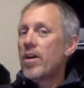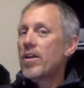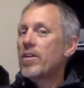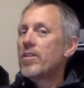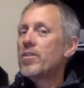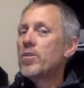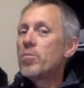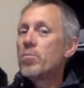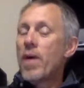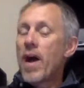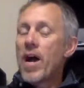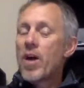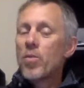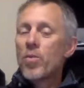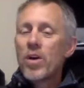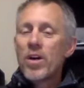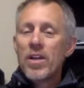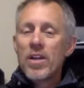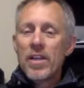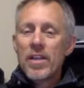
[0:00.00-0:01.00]
you buy
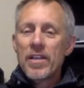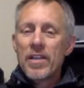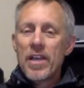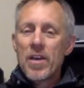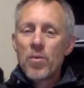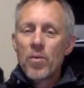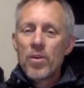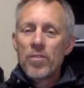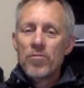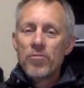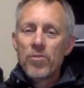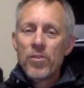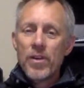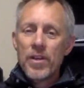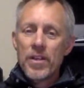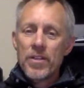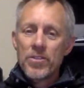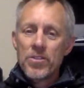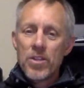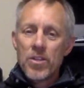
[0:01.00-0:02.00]
one and get one
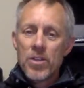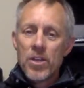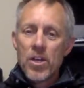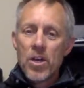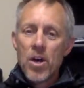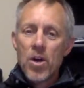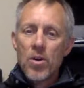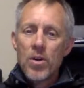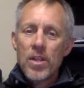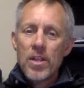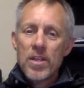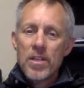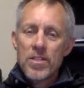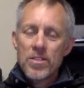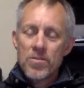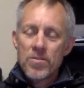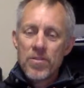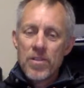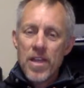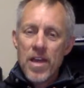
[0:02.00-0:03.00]
free. So the code
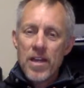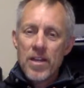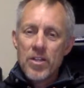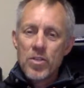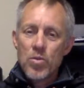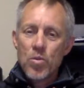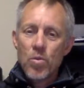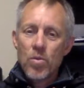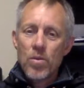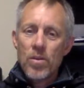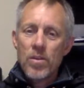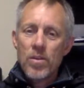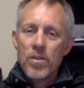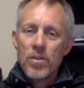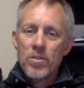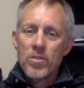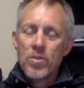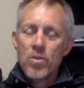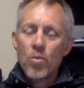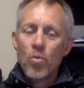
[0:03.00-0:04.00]
is for that is
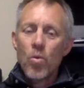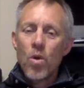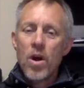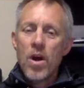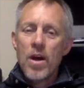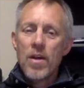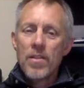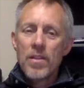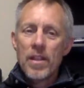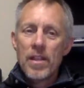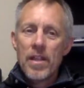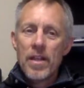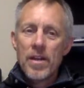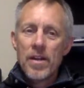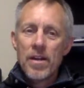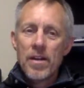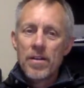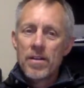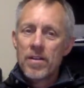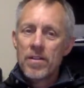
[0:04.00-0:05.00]
one, the
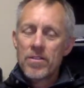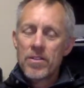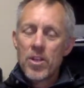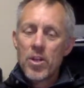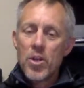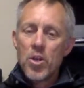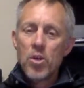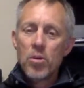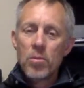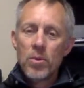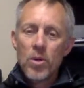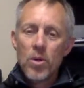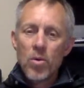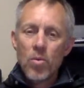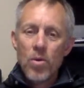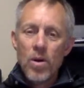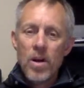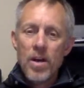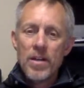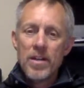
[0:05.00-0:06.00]
letter, the numeral
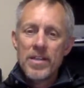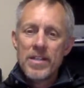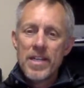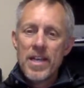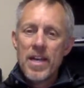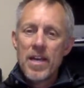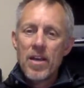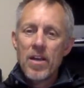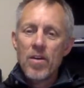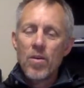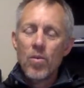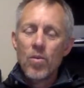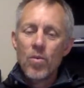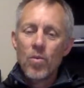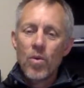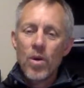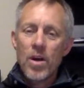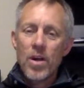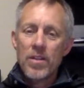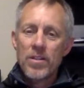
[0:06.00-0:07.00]
one, day.
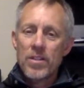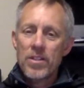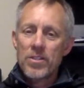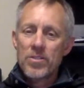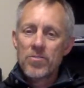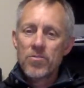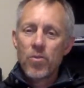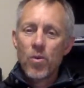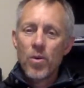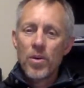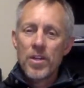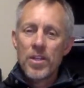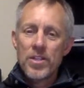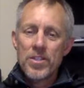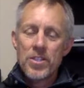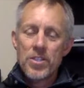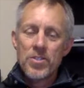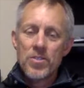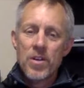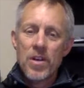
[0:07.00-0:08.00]
One, that's four
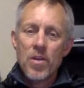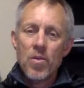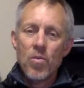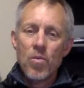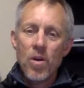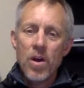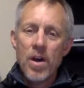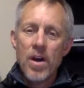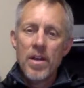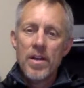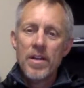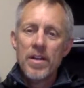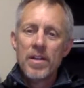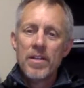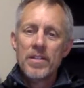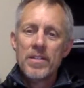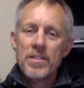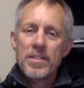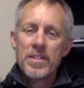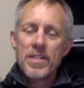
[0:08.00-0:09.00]
digits, right? One,
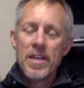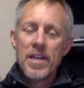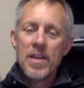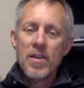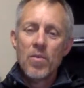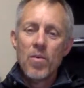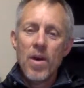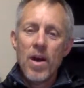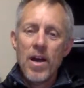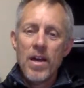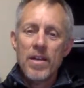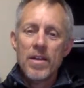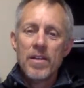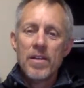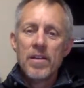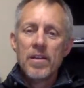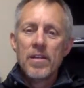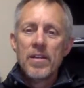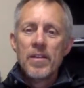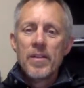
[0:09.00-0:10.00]
D-A-Y.
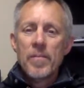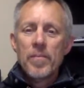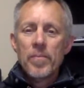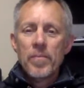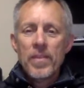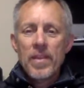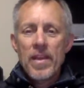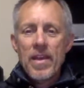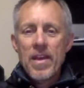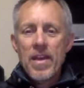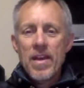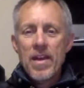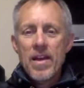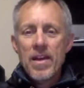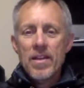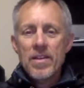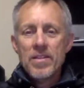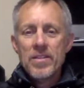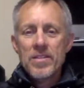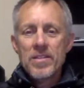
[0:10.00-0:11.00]

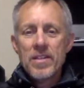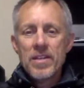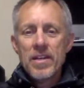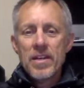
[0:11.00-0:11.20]
And